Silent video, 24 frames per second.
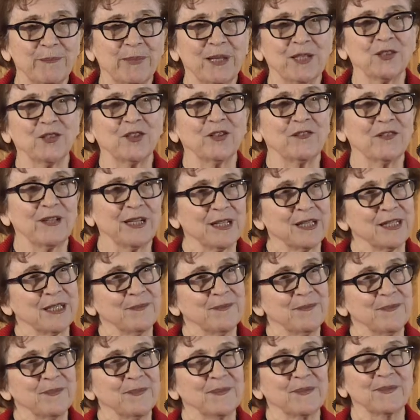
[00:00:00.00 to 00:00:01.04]
pleasure to
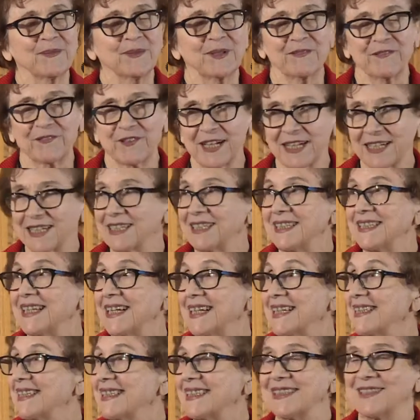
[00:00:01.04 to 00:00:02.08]
welcome Franklin
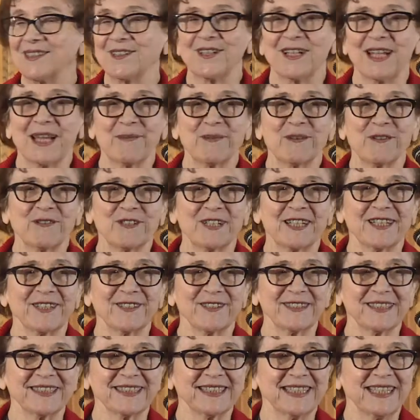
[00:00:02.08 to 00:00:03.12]
Knight to the Library of
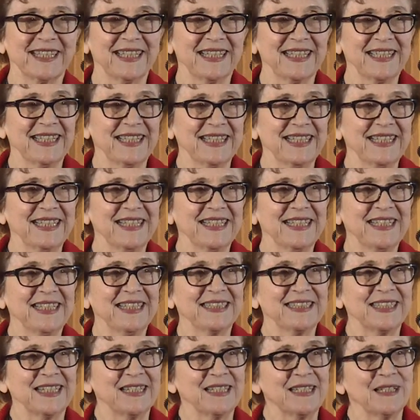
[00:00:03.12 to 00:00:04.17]
Congress. He
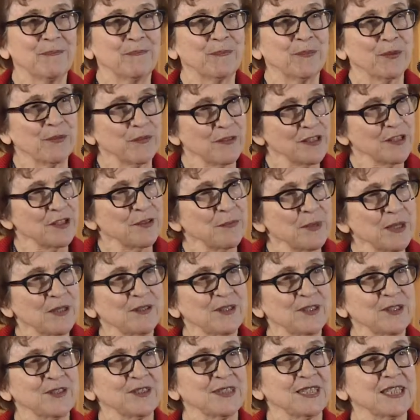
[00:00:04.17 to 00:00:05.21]
is a professor
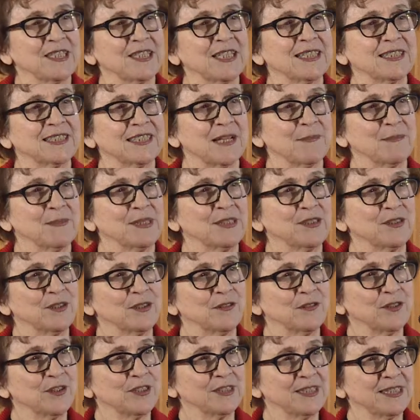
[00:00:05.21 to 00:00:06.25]
emeritus at Johns Hopkins
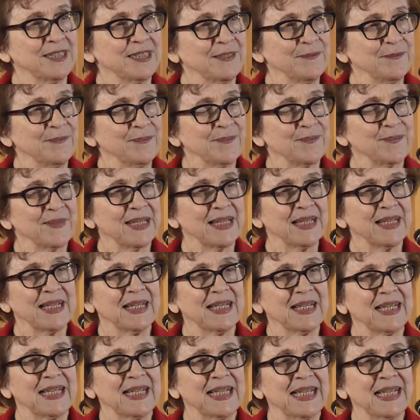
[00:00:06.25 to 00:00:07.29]
University,
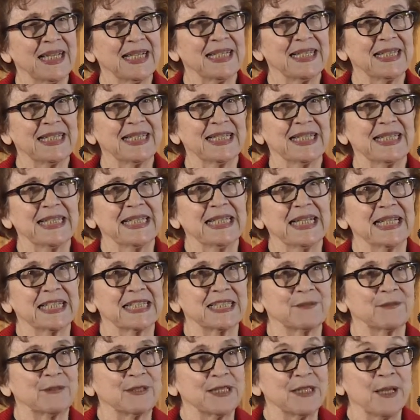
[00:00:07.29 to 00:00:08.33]
and he
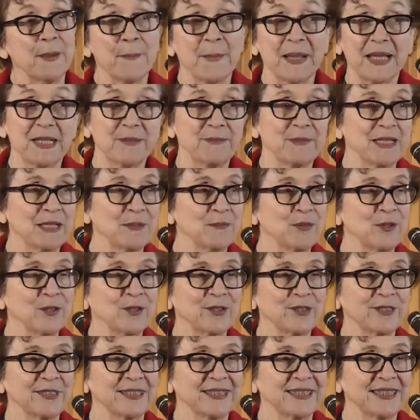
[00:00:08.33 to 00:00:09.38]
has written many, many
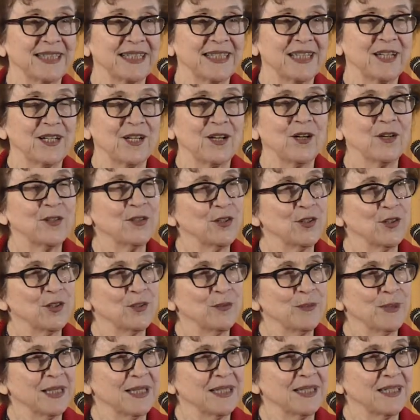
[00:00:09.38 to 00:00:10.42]
books on
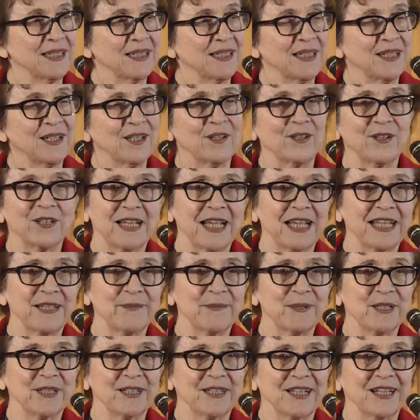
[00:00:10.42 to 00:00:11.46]
Cuba, on Latin
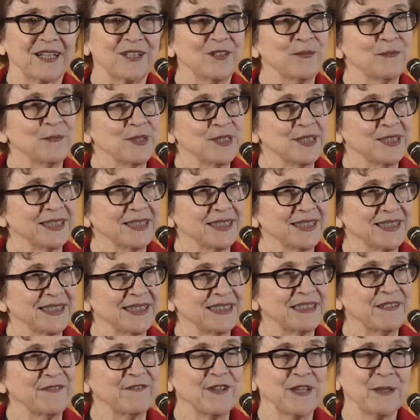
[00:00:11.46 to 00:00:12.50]
America, on Brazil.
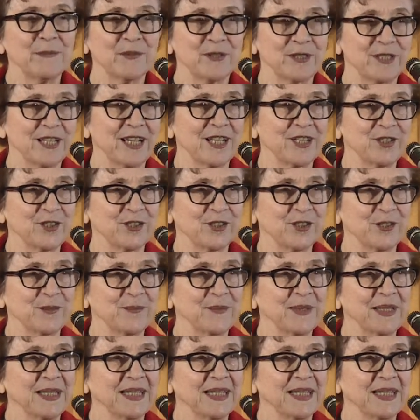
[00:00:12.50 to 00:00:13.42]
The famous lecturer,